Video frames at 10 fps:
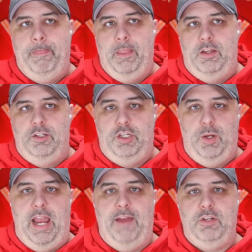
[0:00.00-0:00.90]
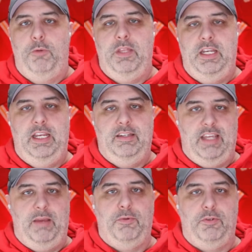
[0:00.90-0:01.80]
So you have to hope that he is
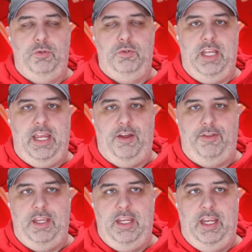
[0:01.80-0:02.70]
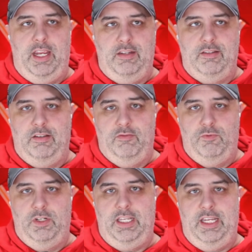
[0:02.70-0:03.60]
able to stay healthy and
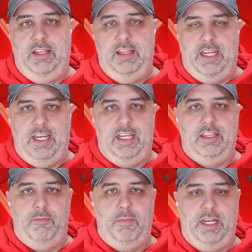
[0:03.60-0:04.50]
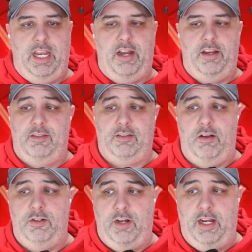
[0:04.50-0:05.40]
really they can get the money out of this
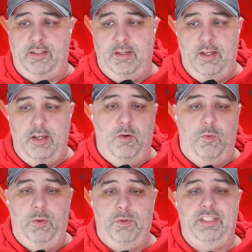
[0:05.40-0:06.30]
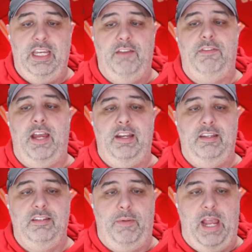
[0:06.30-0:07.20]
contract. We will see if that
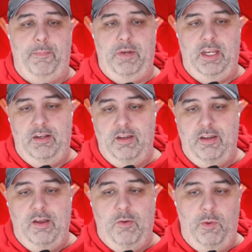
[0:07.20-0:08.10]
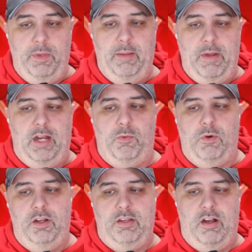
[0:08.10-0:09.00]
ends up happening. When we get back, we're
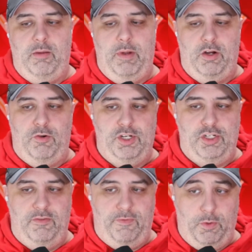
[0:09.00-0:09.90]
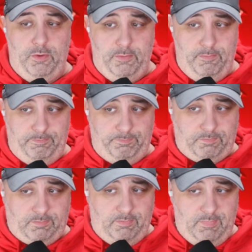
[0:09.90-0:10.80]
going to talk about Christian Fulton,
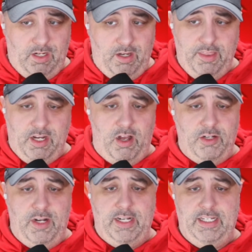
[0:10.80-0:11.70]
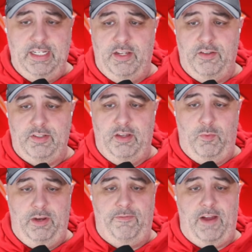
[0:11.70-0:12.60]
the contract details
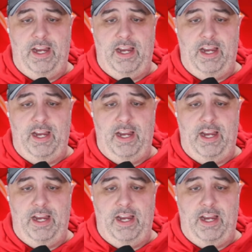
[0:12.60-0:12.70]
we finally